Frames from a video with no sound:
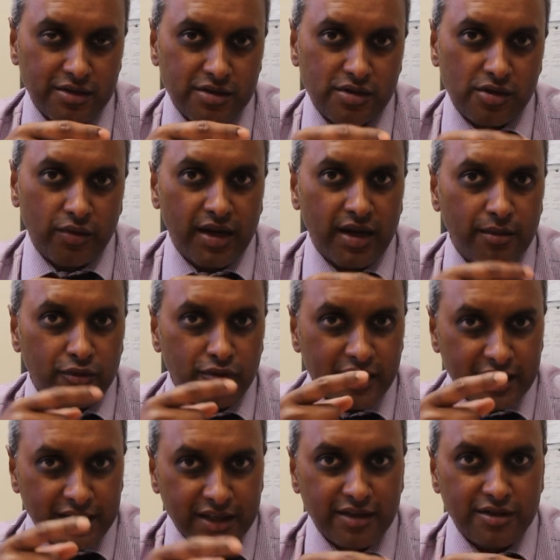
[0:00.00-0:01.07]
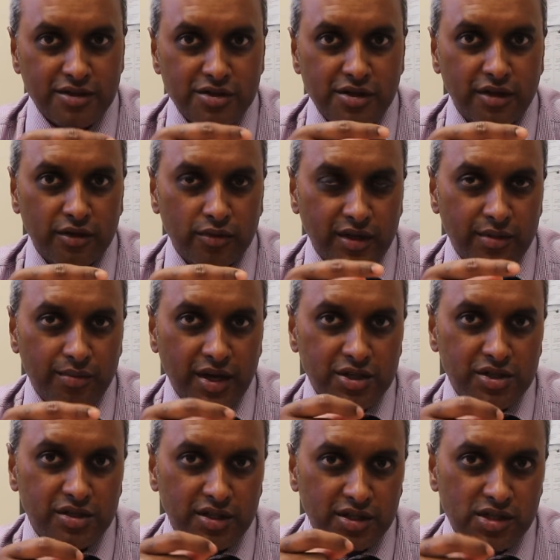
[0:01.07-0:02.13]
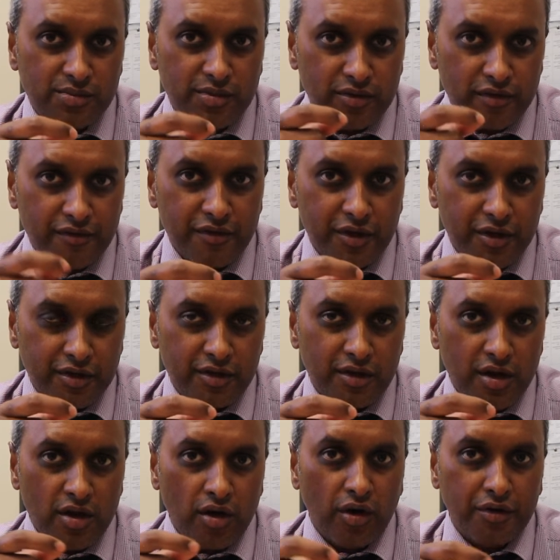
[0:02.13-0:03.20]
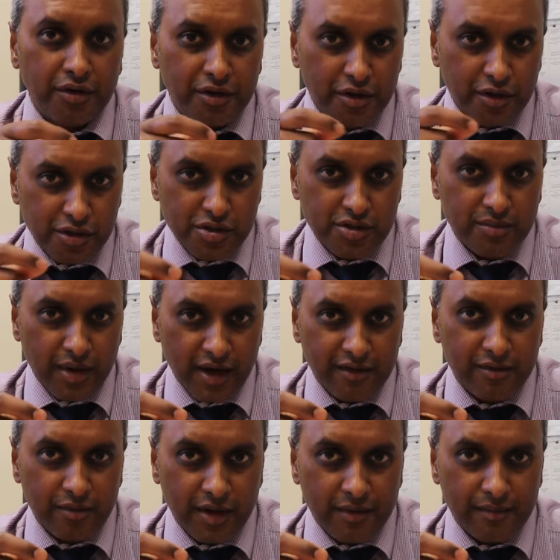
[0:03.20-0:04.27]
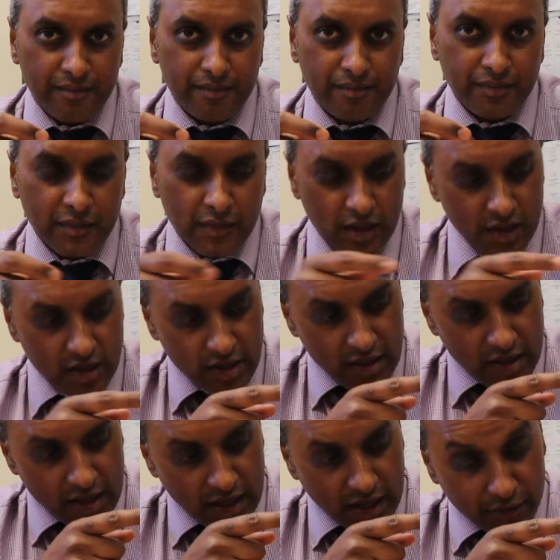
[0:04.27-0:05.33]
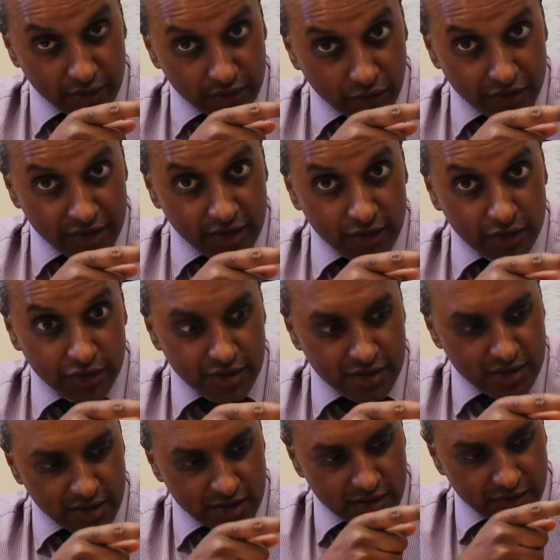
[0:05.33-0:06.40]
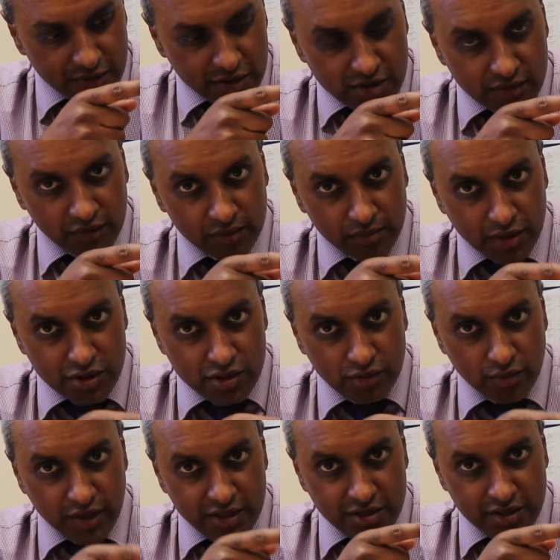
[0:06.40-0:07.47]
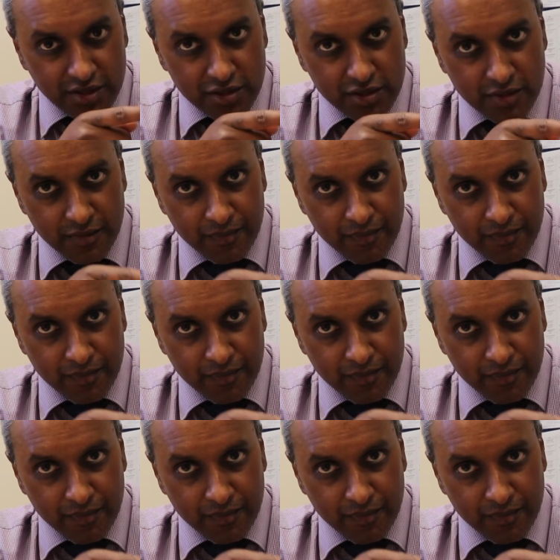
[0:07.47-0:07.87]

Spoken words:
So when I'm really concerned, when a patient needs to be referred on an urgent pathway. And we've already alluded to this. First of all, muscle wastage.